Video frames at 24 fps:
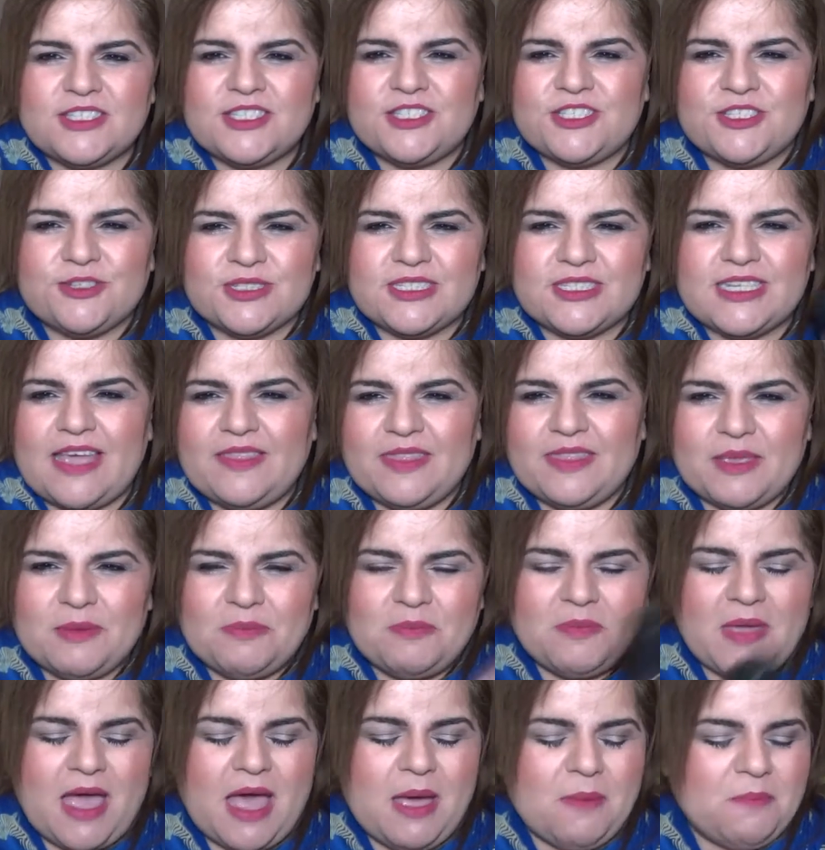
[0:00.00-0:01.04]
took down the
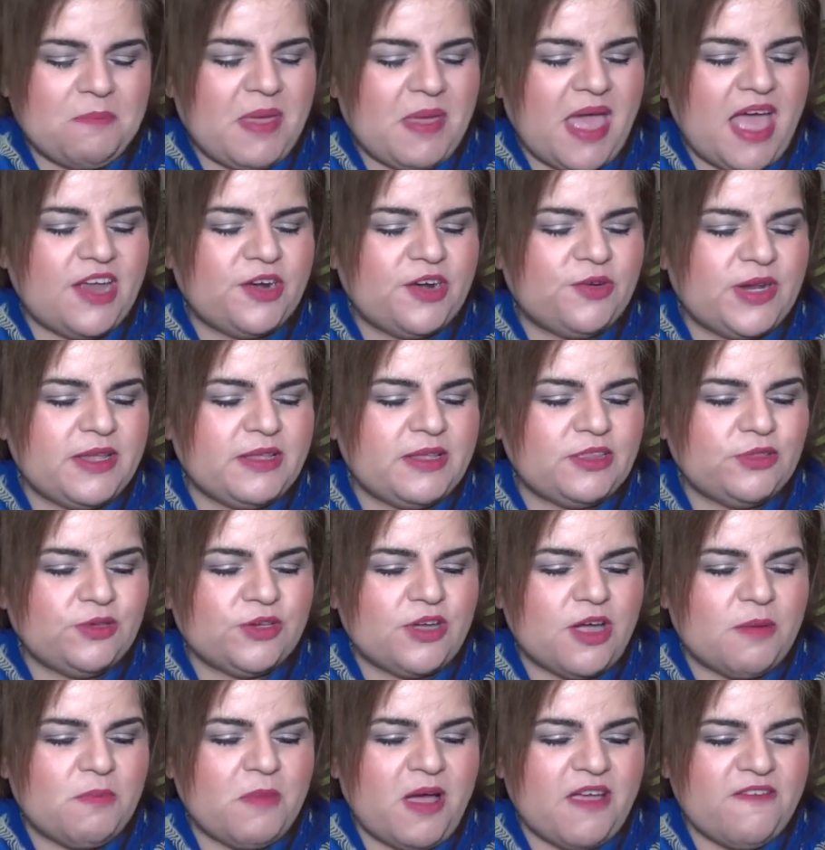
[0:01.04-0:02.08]
powdery
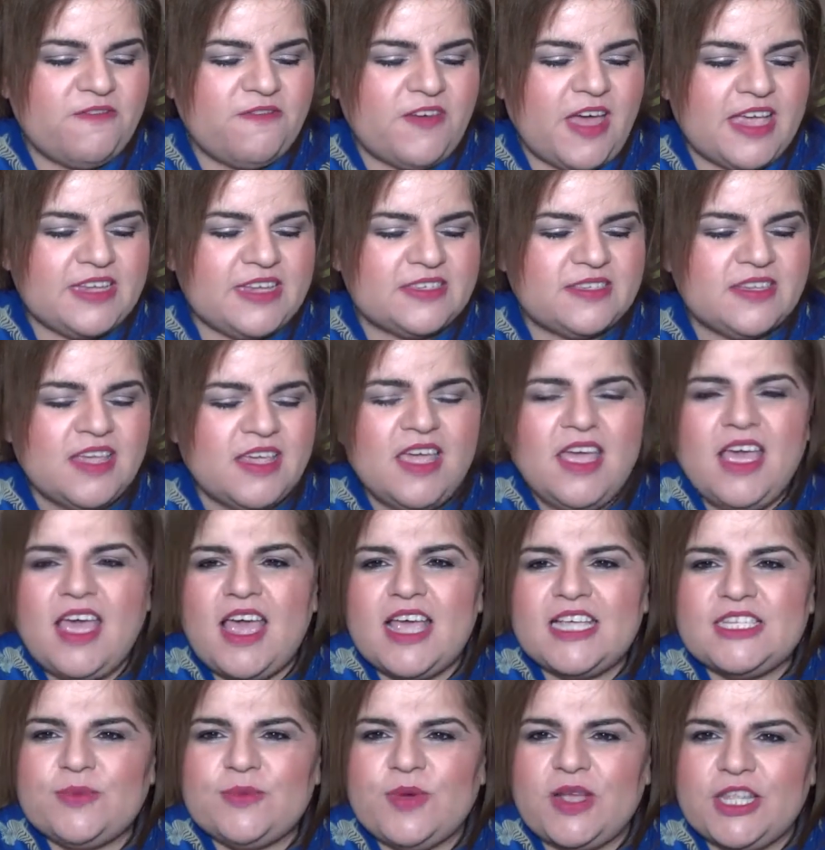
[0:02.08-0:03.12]
look on my face,
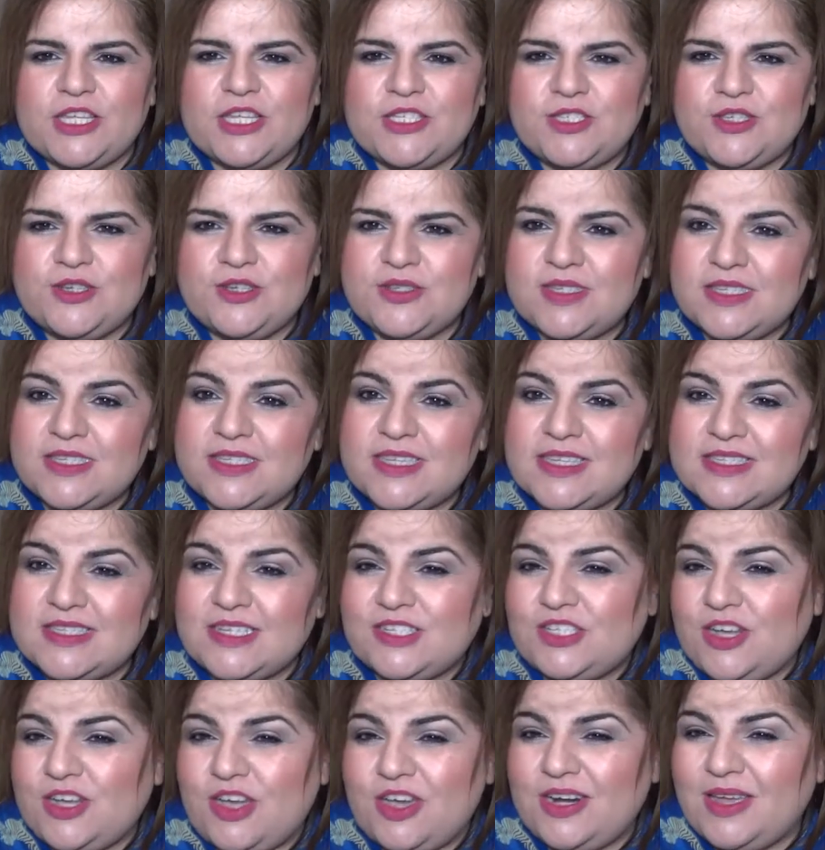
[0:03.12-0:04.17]
as well as use this as
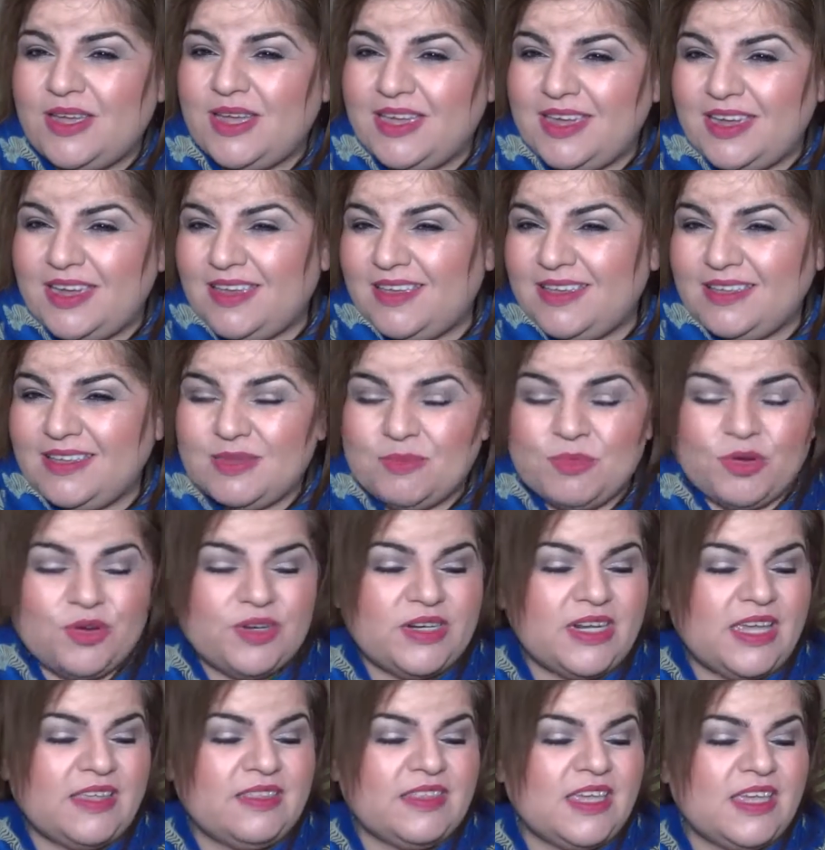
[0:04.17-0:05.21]
a toner in the
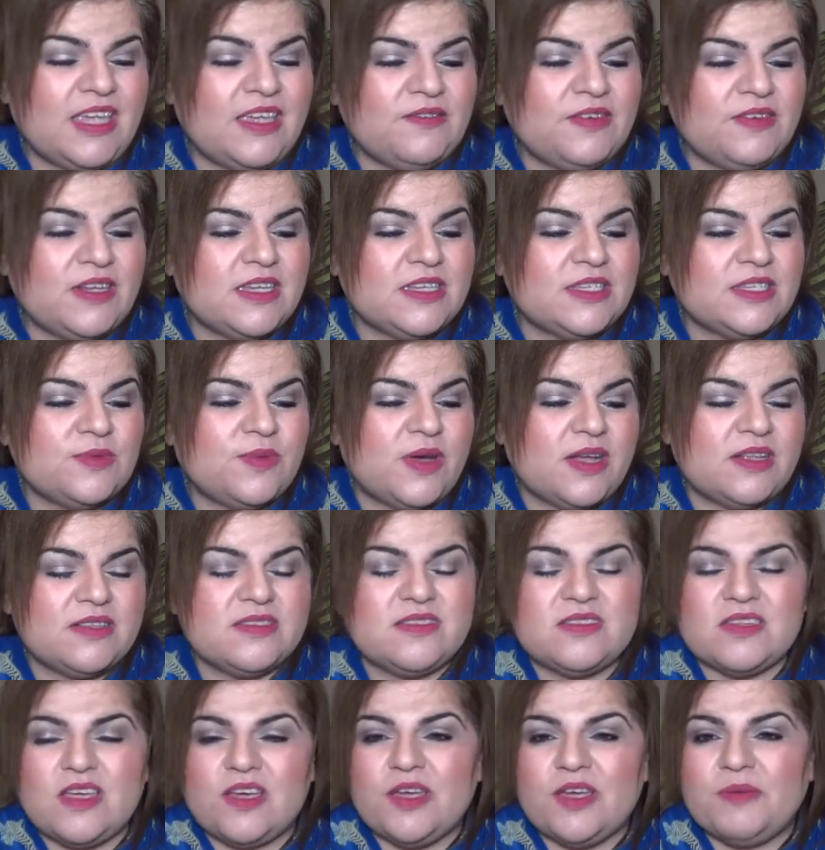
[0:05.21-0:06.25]
morning and the evening as well.
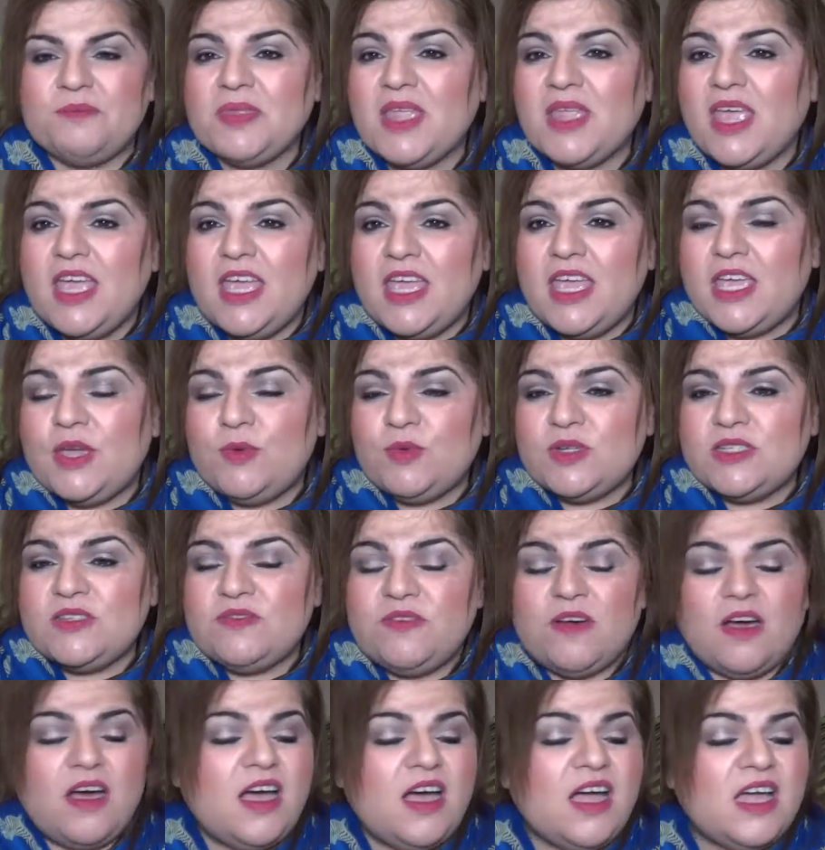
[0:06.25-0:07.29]
So it was
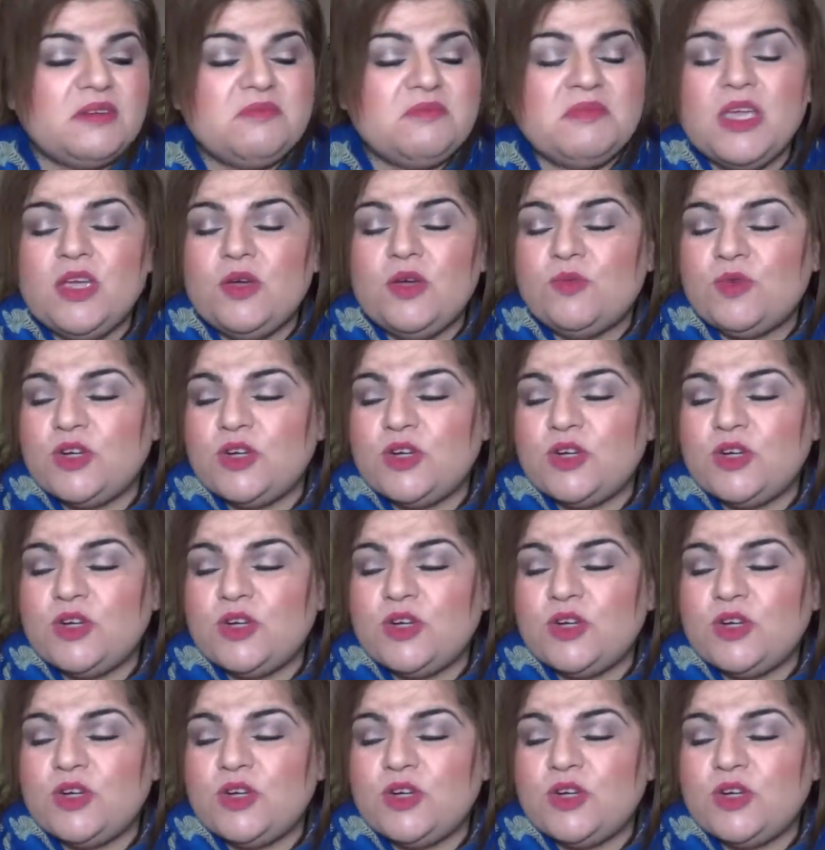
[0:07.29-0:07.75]
fine.